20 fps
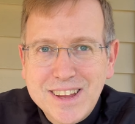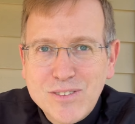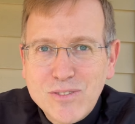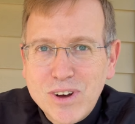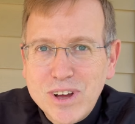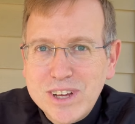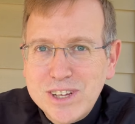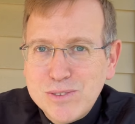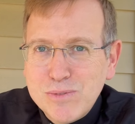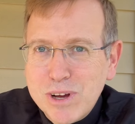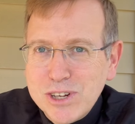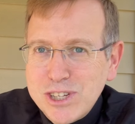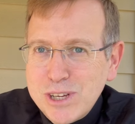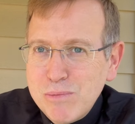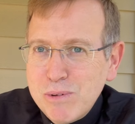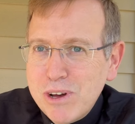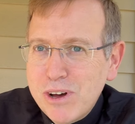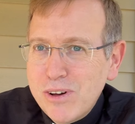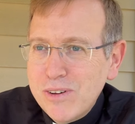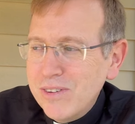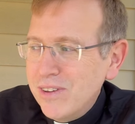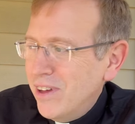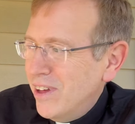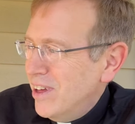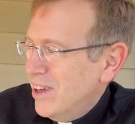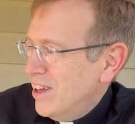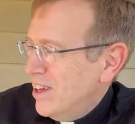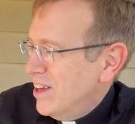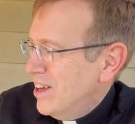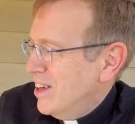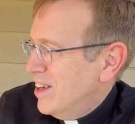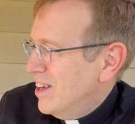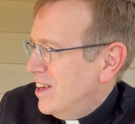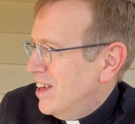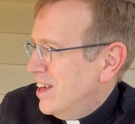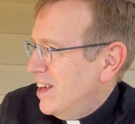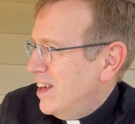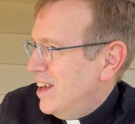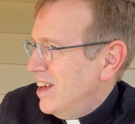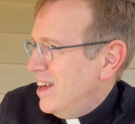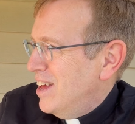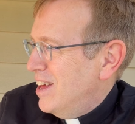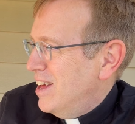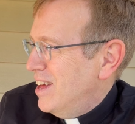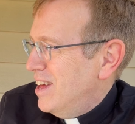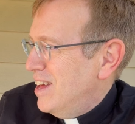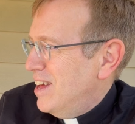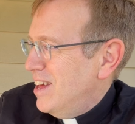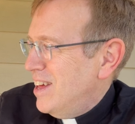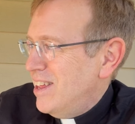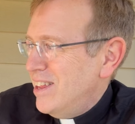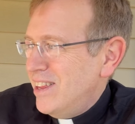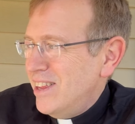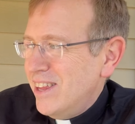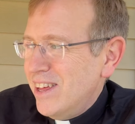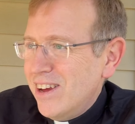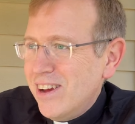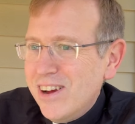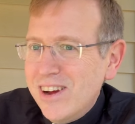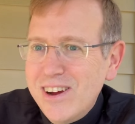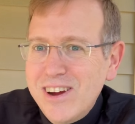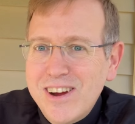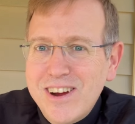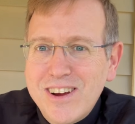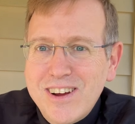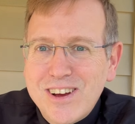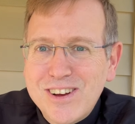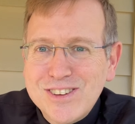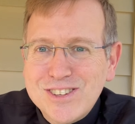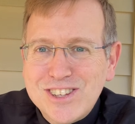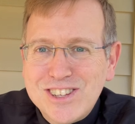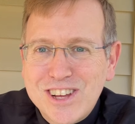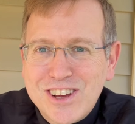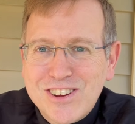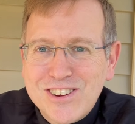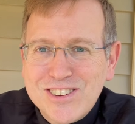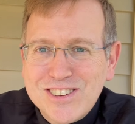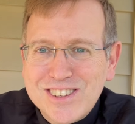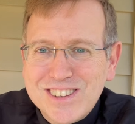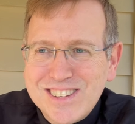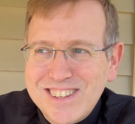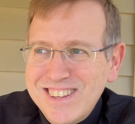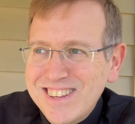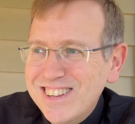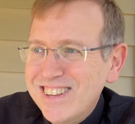Well, he's watching him go. And there goes Snickers.